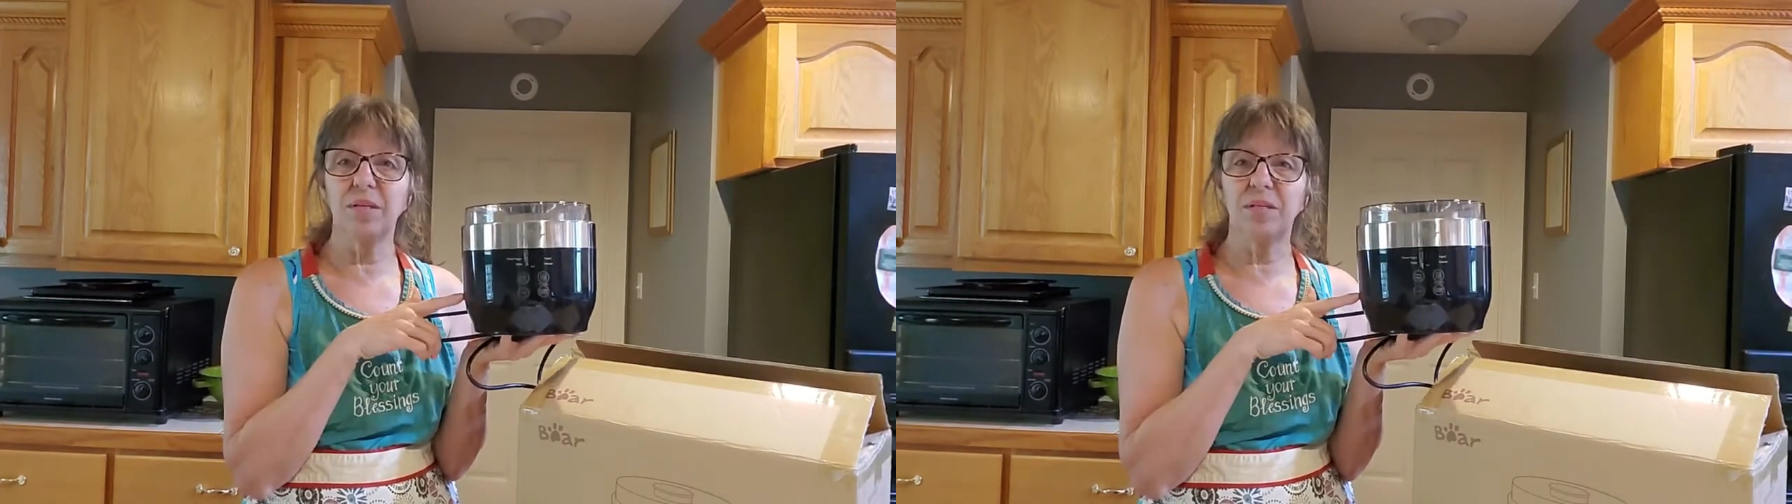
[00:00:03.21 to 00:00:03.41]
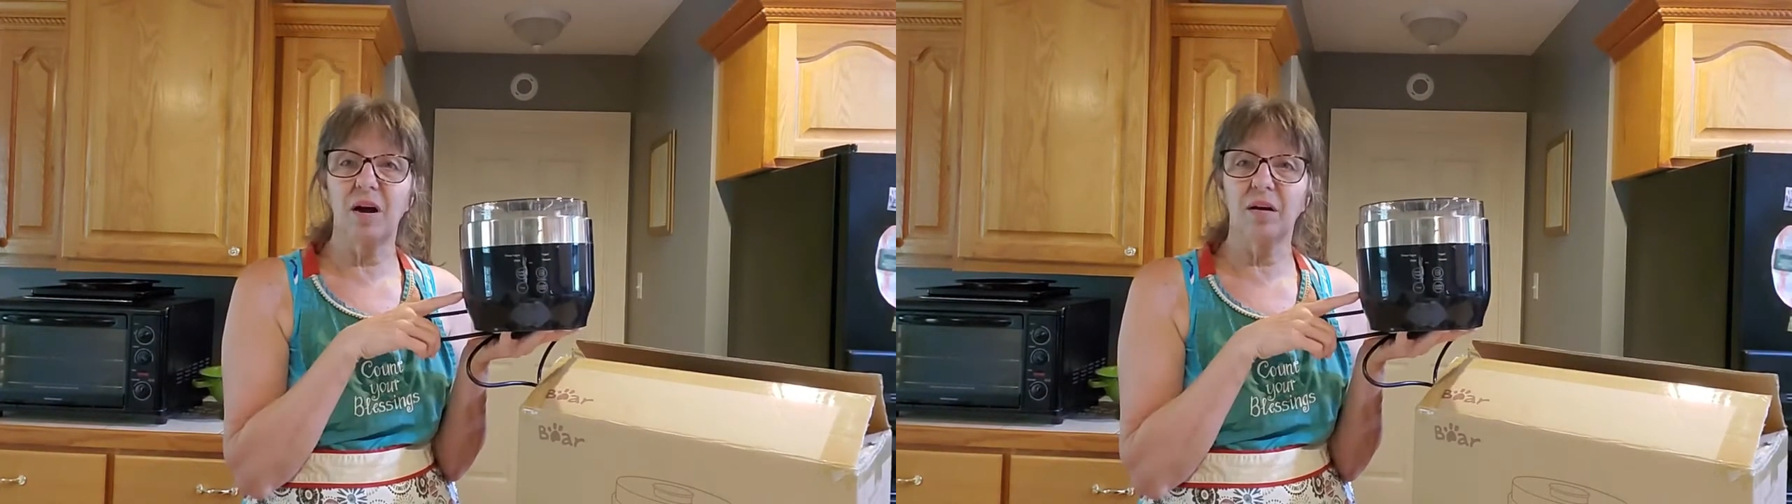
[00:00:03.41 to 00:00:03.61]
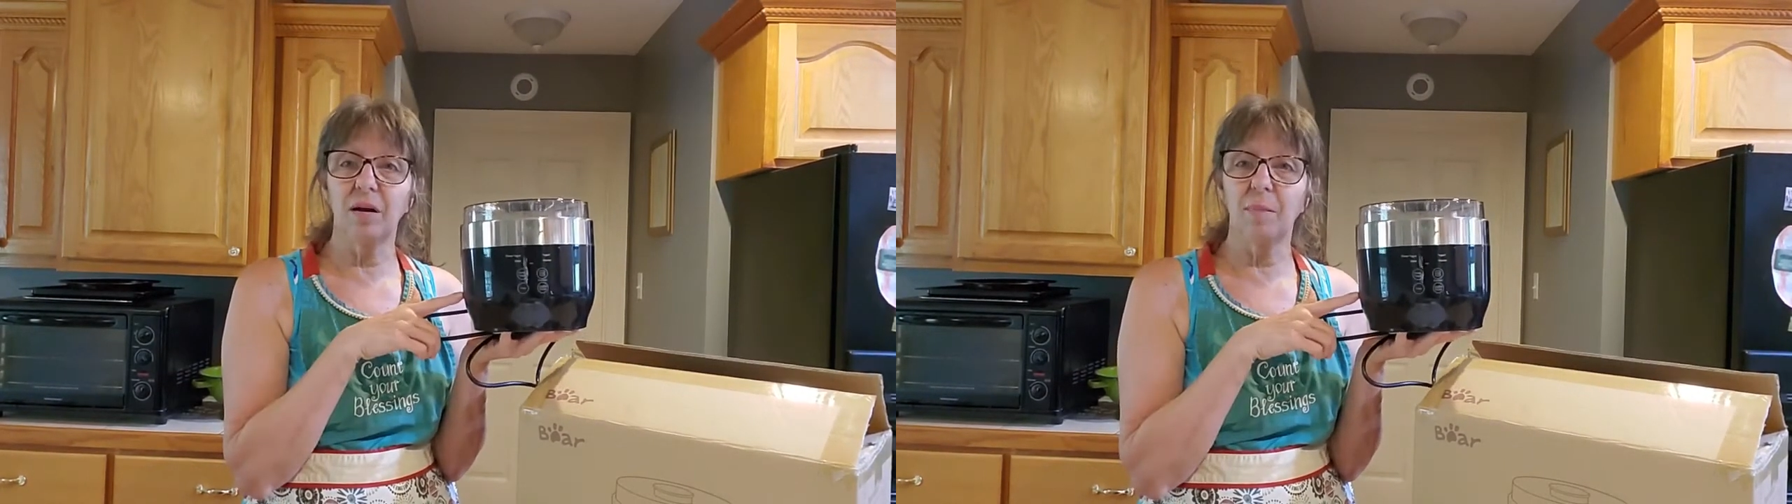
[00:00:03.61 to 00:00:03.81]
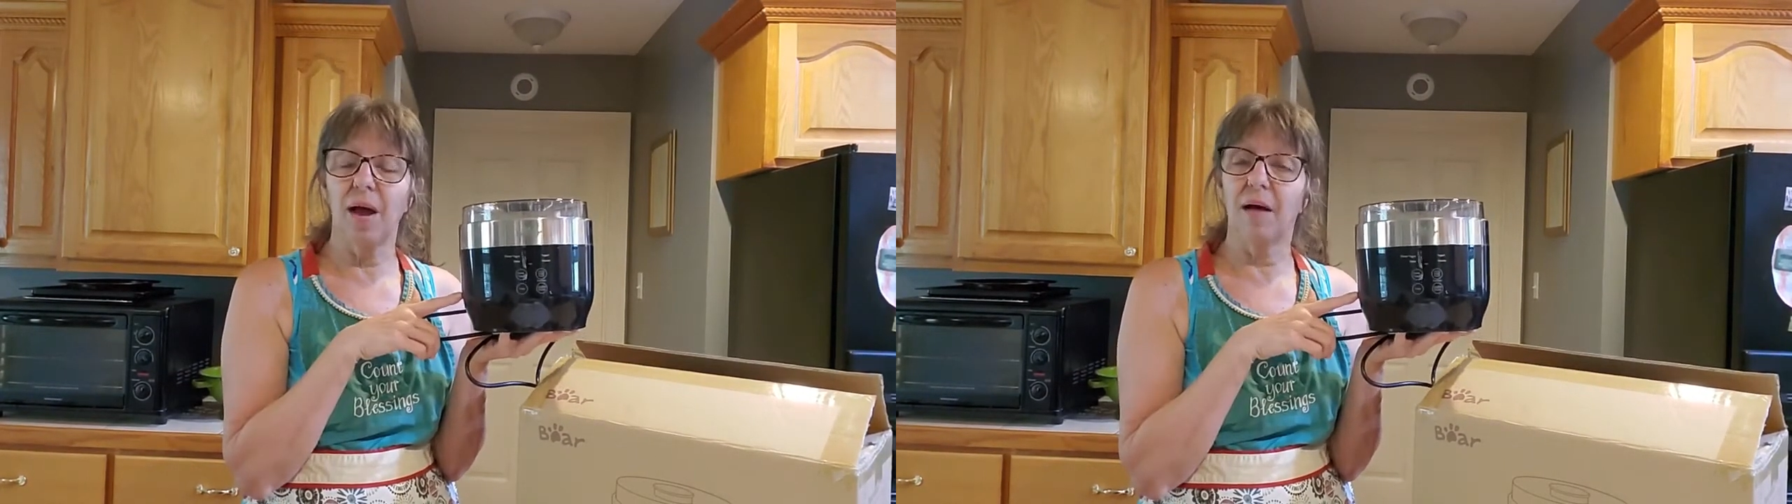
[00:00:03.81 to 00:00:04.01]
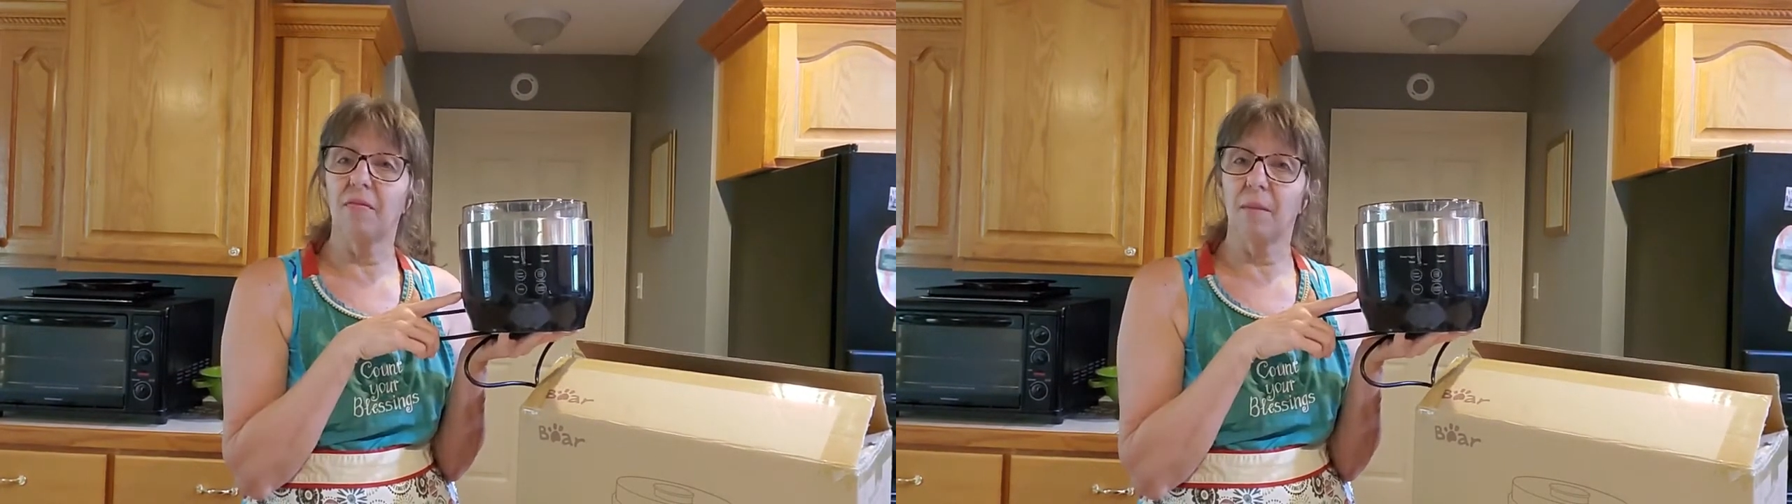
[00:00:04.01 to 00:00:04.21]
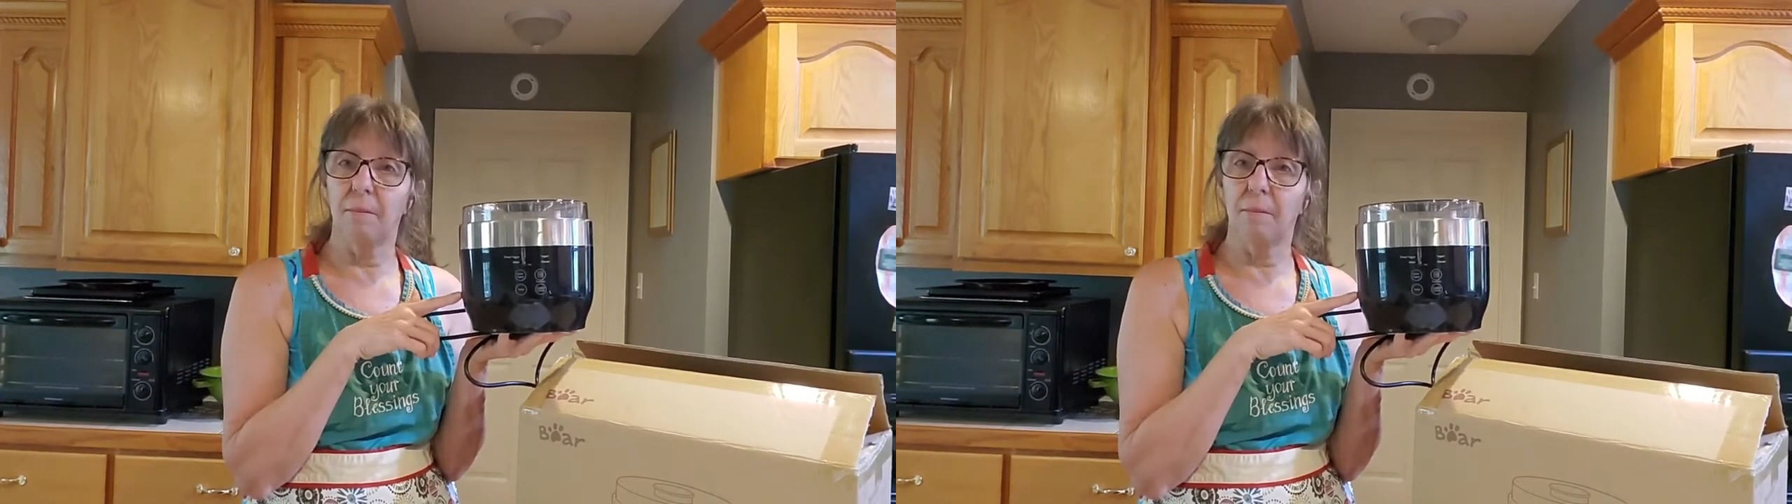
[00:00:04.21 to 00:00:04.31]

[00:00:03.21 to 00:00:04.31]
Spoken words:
be talking about the